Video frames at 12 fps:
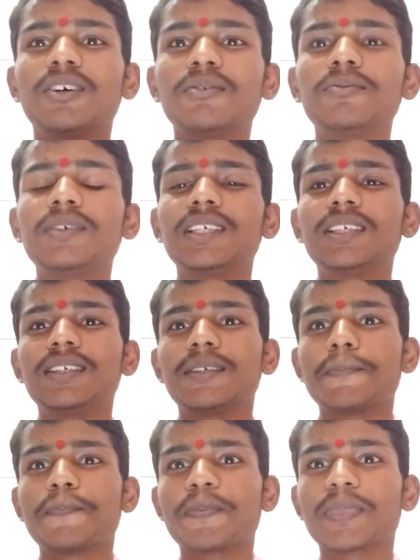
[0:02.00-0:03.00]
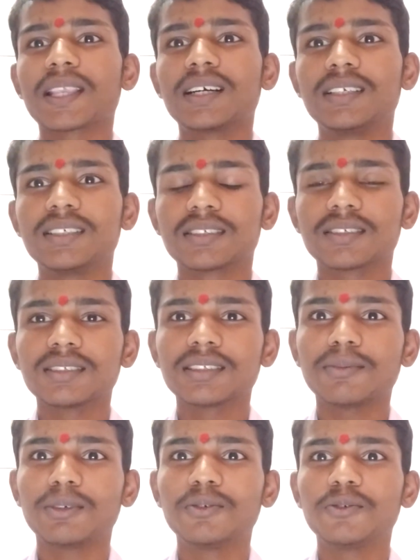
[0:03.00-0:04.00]
Now we discuss
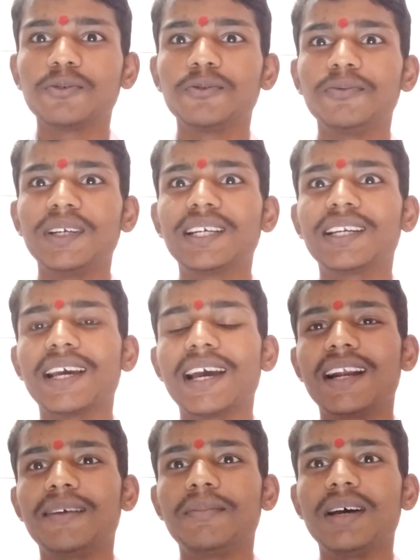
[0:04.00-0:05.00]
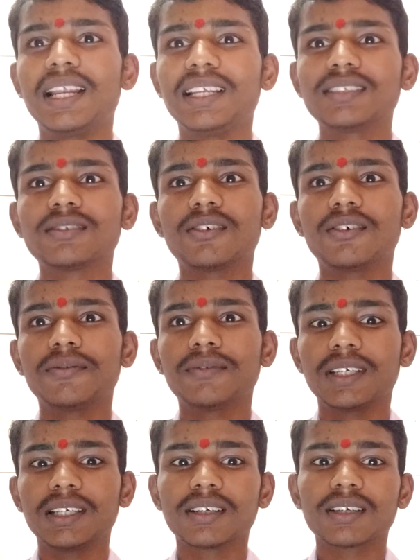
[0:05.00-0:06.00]
about the weight and balance of
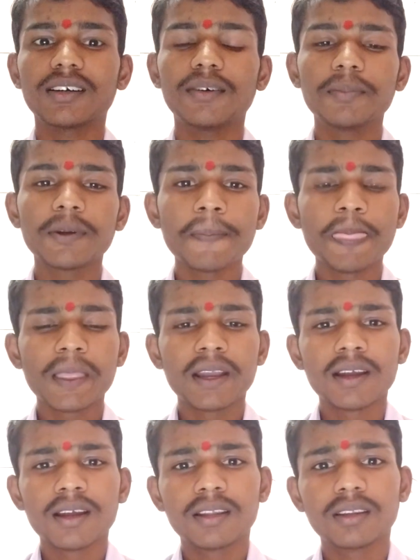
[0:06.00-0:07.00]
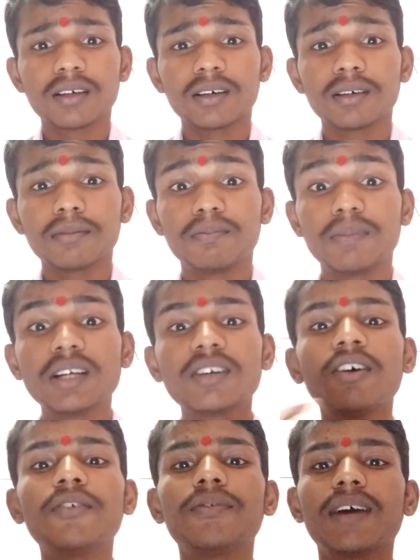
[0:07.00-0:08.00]
aircraft. The weight
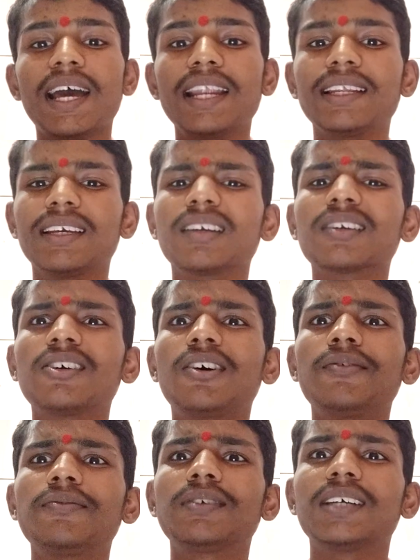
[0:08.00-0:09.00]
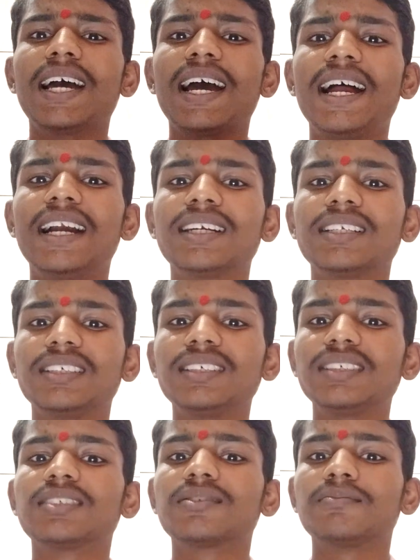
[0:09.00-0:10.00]
of an aircraft and
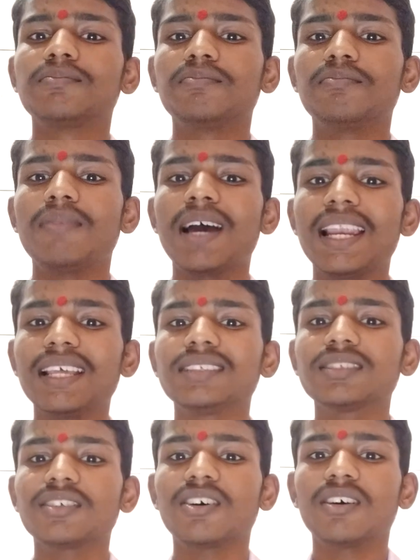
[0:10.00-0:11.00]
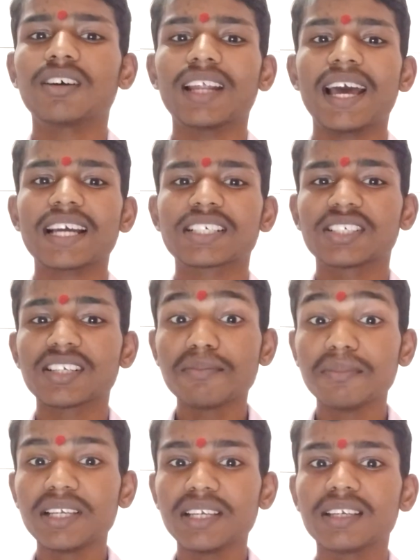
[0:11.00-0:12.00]
its balance are
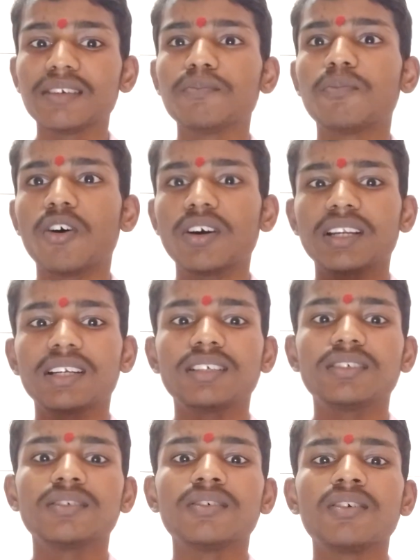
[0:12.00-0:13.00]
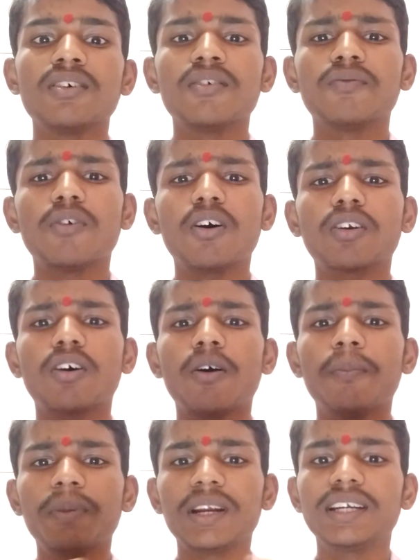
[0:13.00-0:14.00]
extremely important for
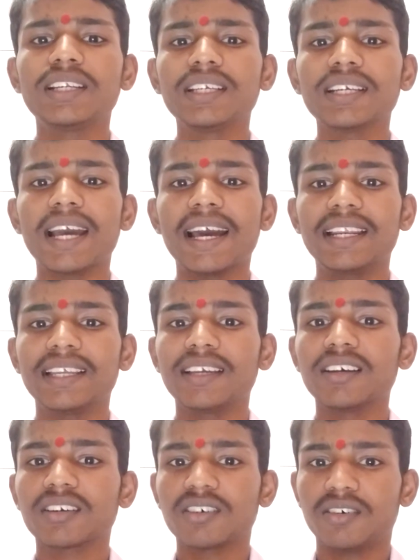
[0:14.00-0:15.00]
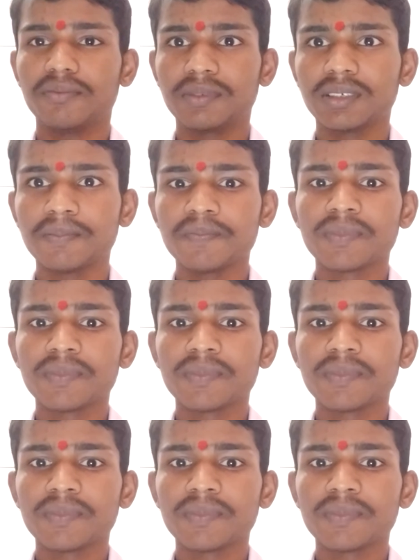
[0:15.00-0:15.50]
operating an aircraft